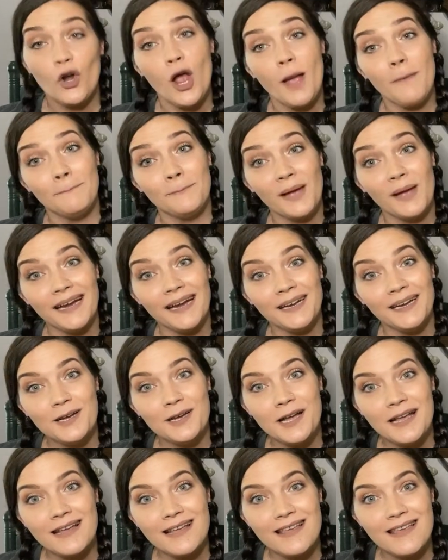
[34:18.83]
up item.
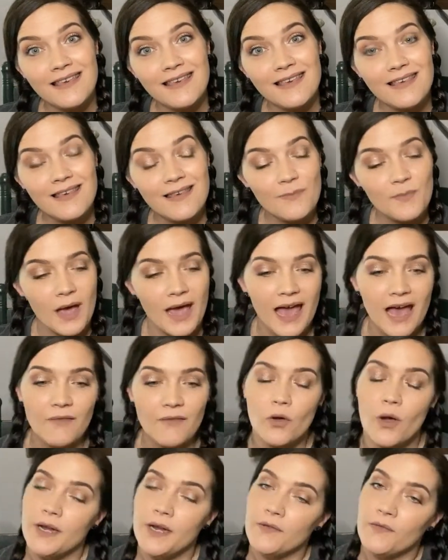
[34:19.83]
All right. I
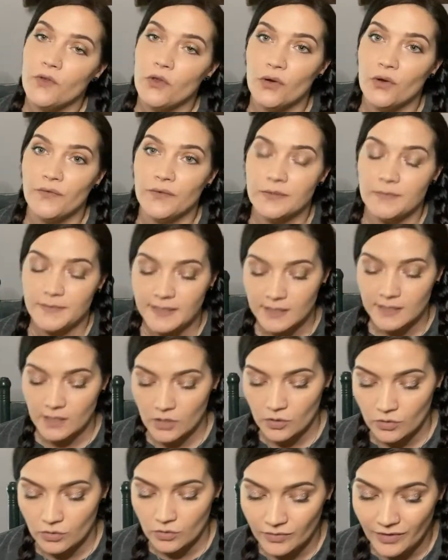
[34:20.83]
have quite a few of them,
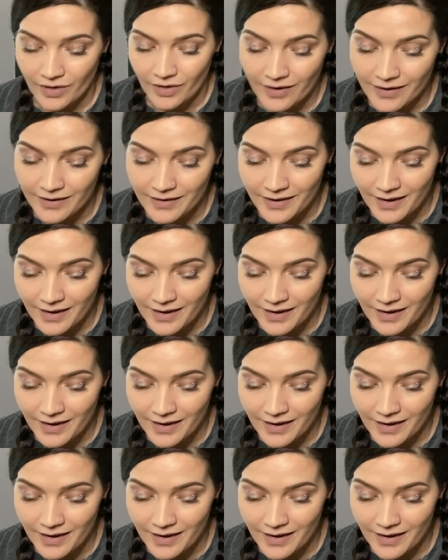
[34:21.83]
so you're gonna